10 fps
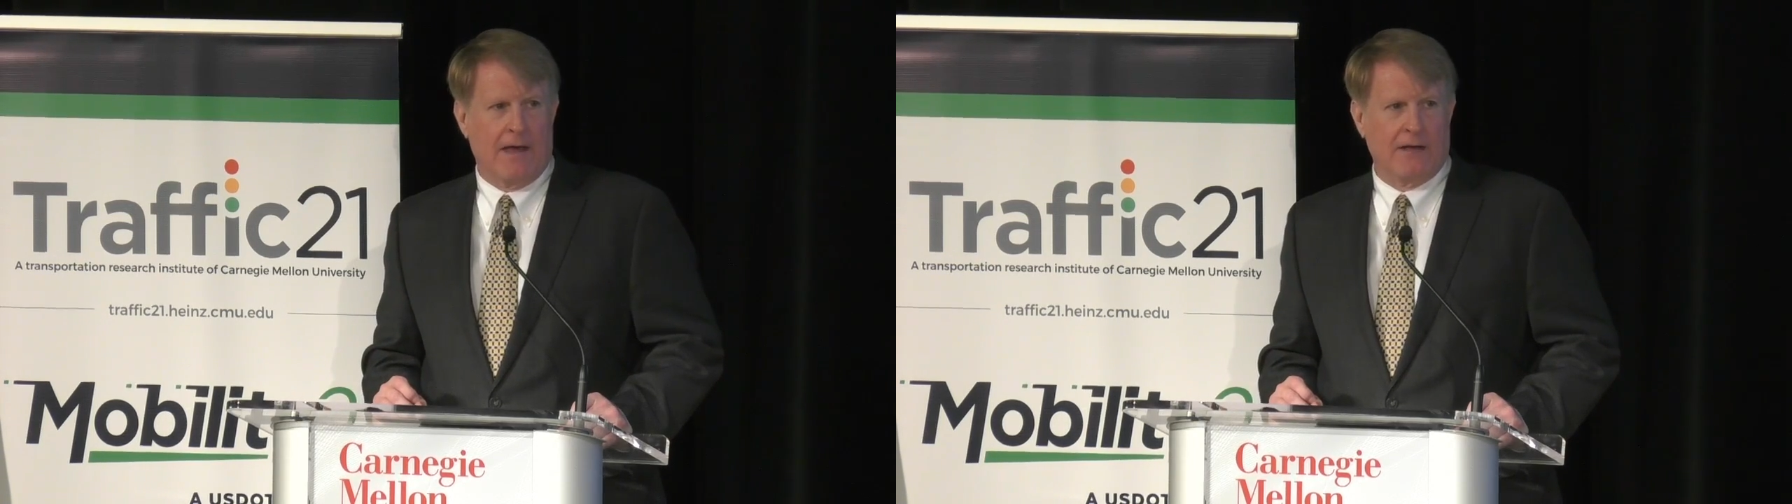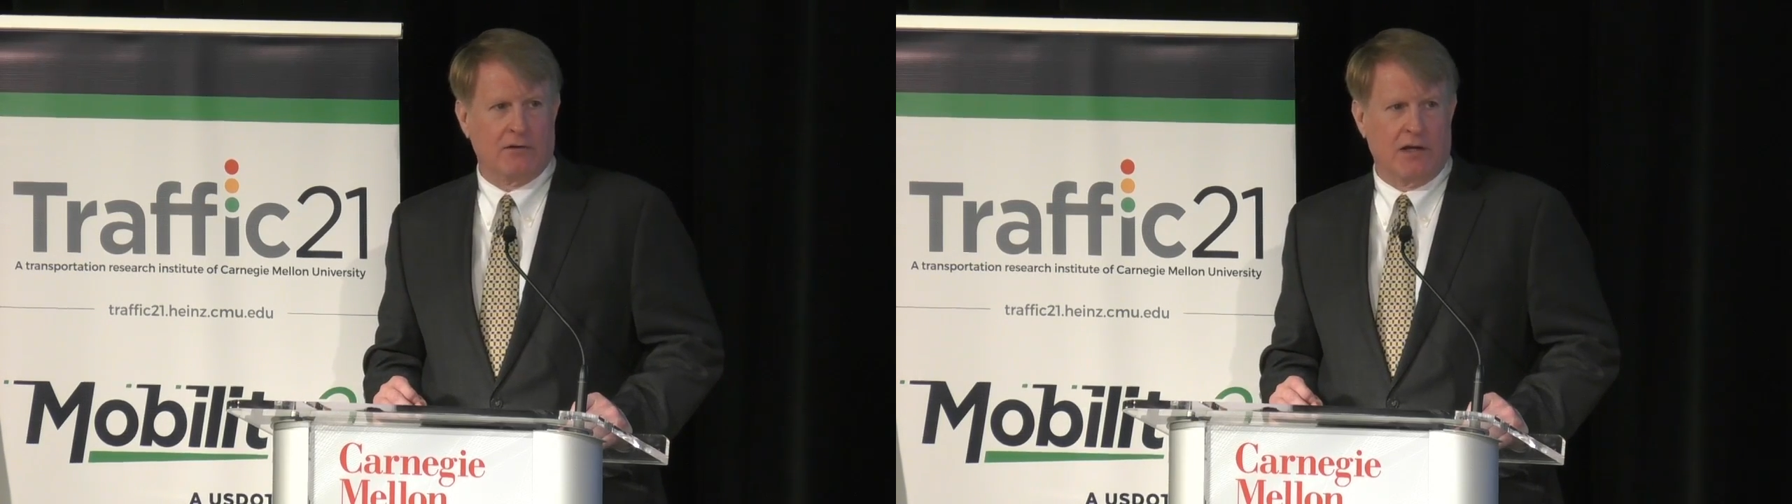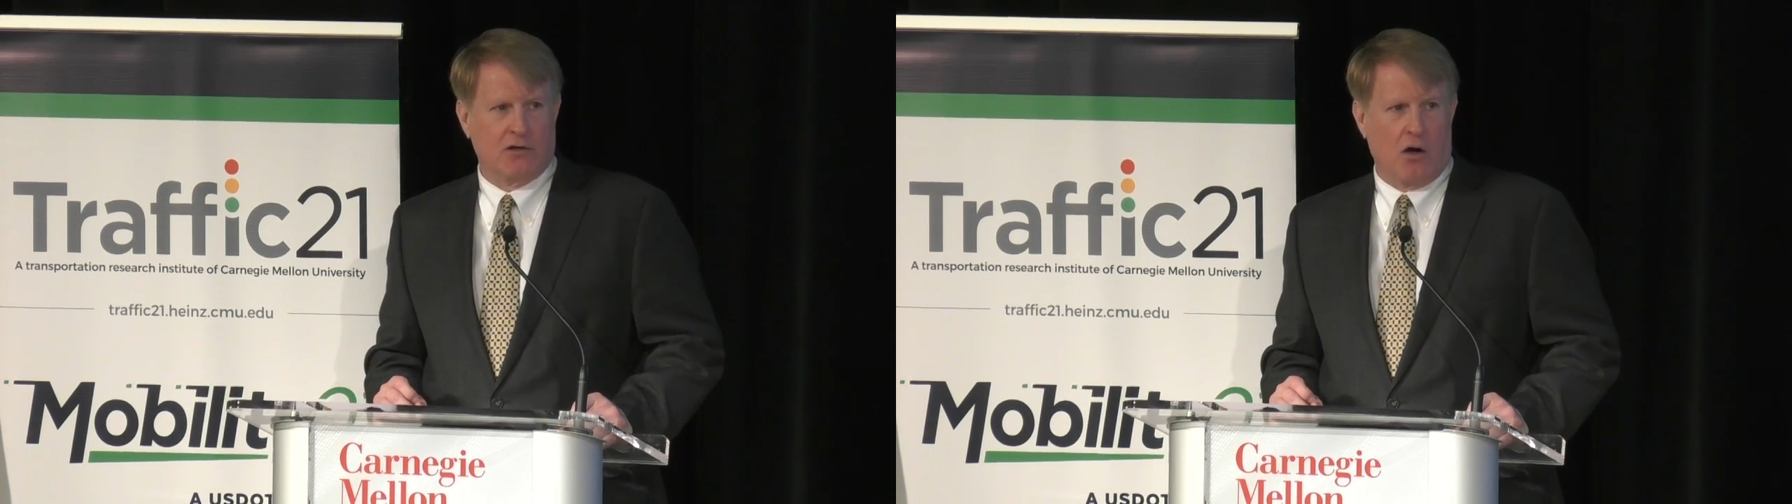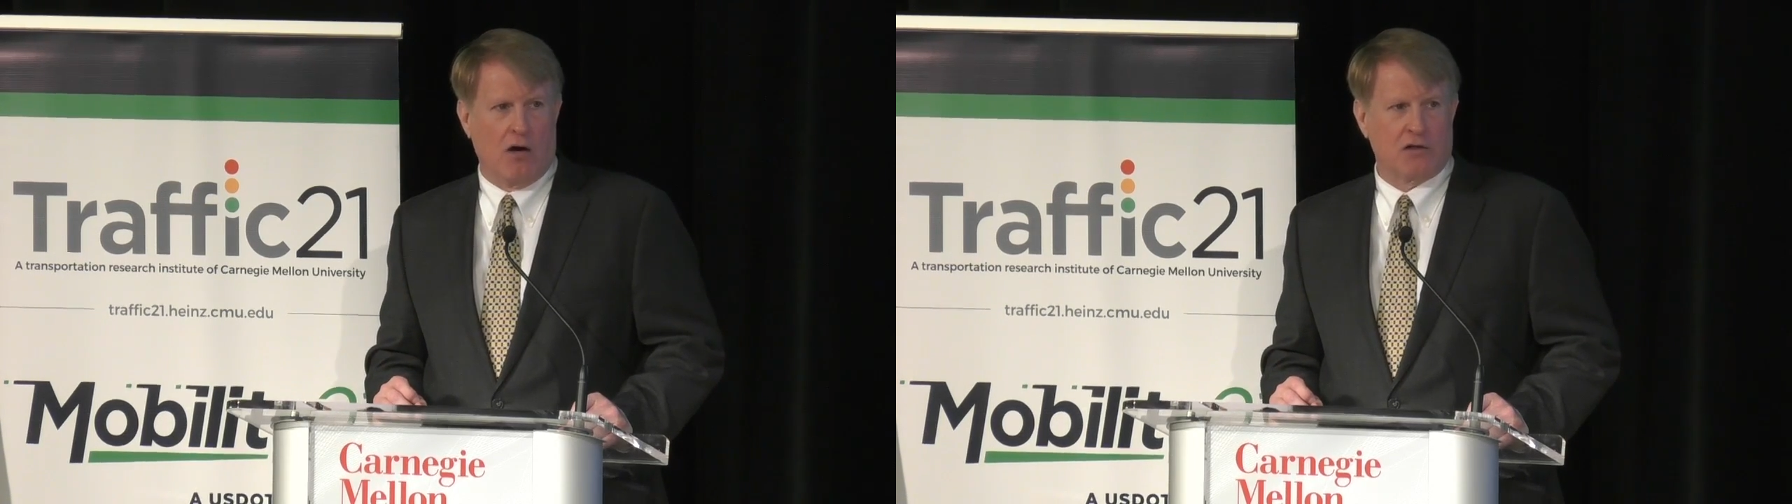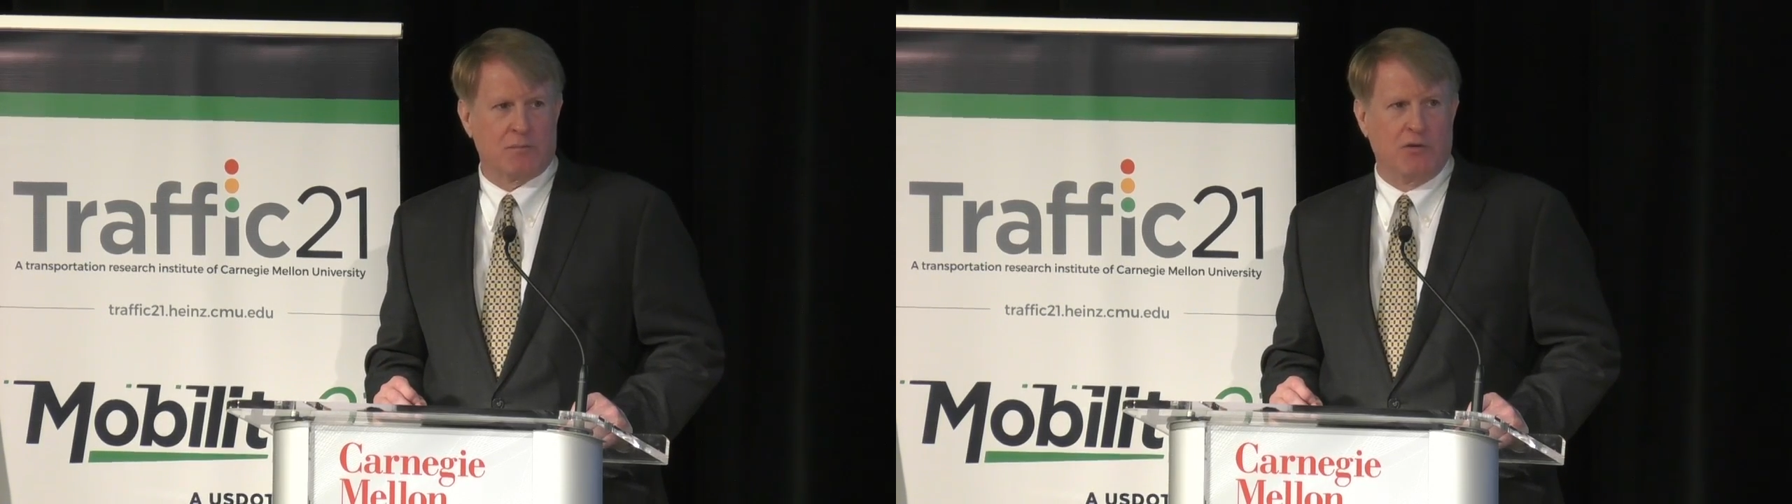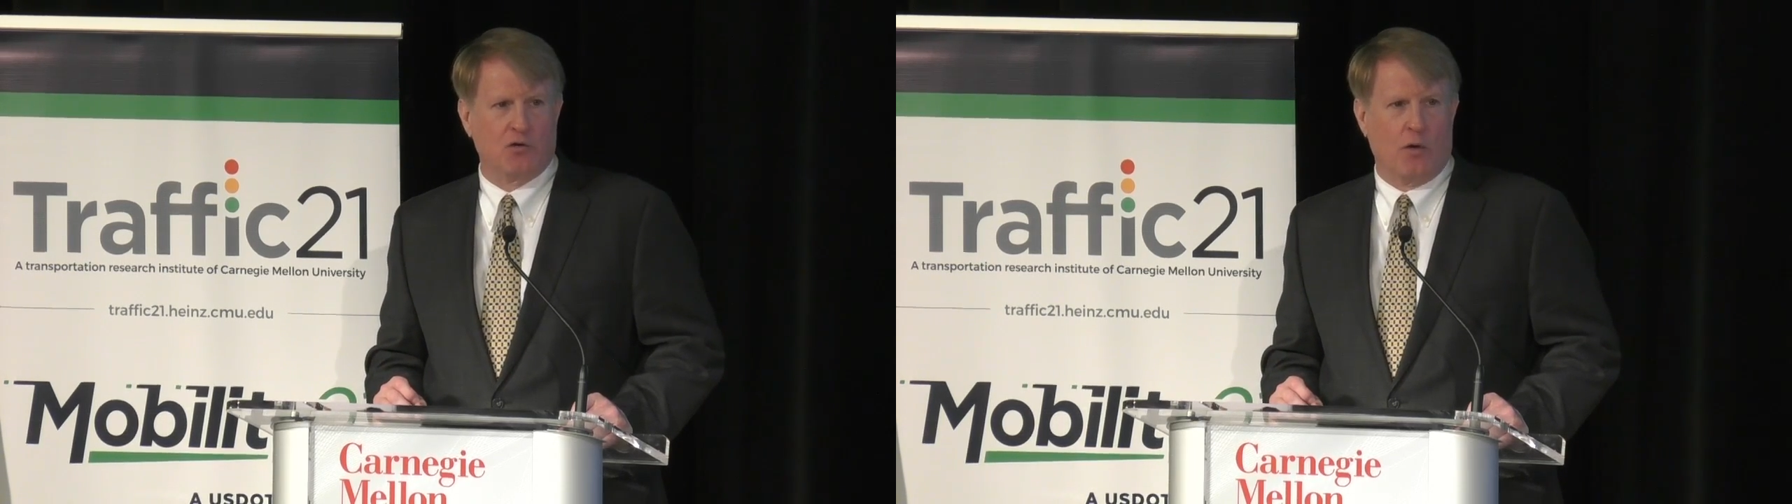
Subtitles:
And Congressman